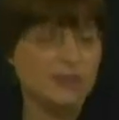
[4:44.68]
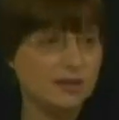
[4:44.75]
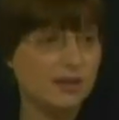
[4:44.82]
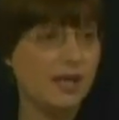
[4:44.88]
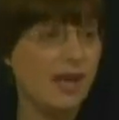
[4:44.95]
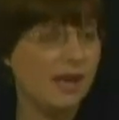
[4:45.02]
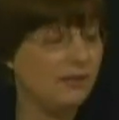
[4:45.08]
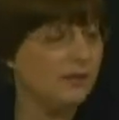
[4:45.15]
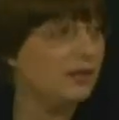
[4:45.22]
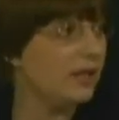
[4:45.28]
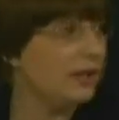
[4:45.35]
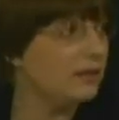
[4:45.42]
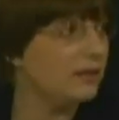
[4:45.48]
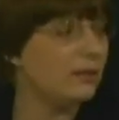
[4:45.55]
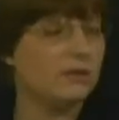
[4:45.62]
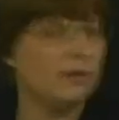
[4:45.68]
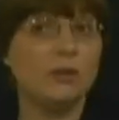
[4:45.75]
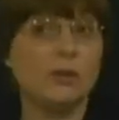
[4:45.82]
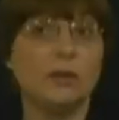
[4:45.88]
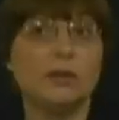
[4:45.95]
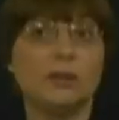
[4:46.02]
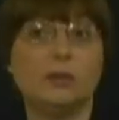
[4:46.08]
have a lighter
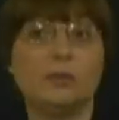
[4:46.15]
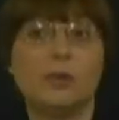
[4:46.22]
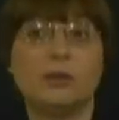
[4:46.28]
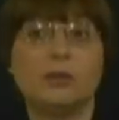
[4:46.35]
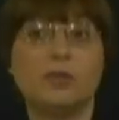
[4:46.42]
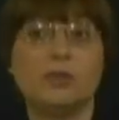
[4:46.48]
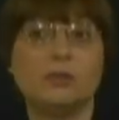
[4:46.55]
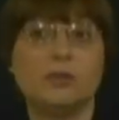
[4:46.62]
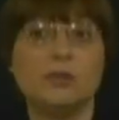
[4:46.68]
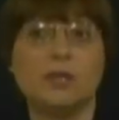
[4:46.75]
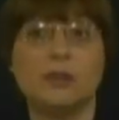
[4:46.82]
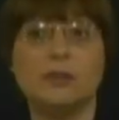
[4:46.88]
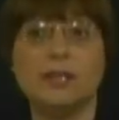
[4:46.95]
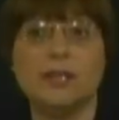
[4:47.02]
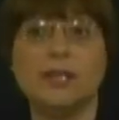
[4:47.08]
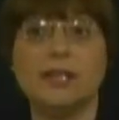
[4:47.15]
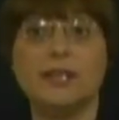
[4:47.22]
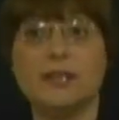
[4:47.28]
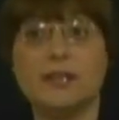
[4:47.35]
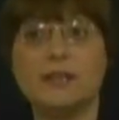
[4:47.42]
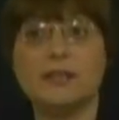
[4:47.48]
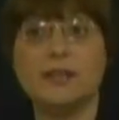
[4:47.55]
aura about you. So
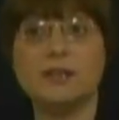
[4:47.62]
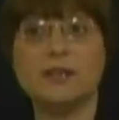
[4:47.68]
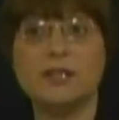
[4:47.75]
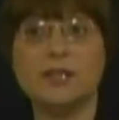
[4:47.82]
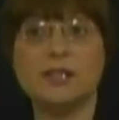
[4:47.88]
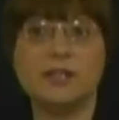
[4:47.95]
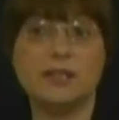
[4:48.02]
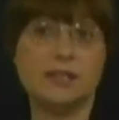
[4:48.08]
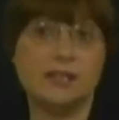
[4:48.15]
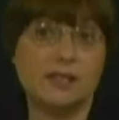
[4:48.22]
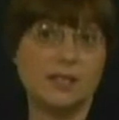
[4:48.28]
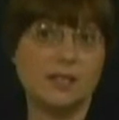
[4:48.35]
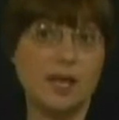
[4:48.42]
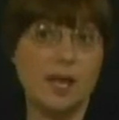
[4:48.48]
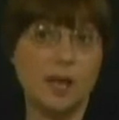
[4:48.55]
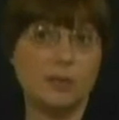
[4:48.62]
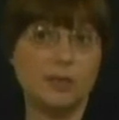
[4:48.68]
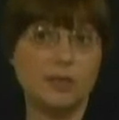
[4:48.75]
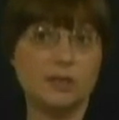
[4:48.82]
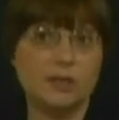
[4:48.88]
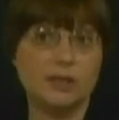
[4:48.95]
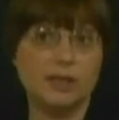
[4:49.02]
that's another thing that he says
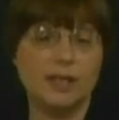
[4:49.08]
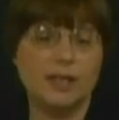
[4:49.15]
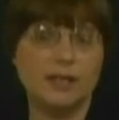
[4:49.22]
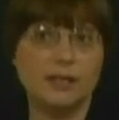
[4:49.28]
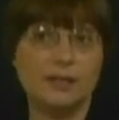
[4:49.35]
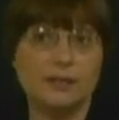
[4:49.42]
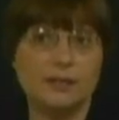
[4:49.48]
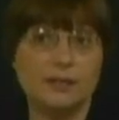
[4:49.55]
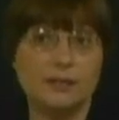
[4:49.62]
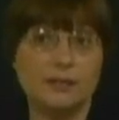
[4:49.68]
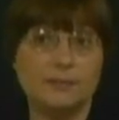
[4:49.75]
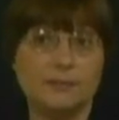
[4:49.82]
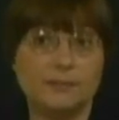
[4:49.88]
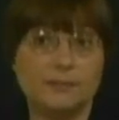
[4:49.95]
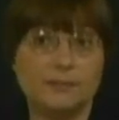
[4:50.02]
happens, and um,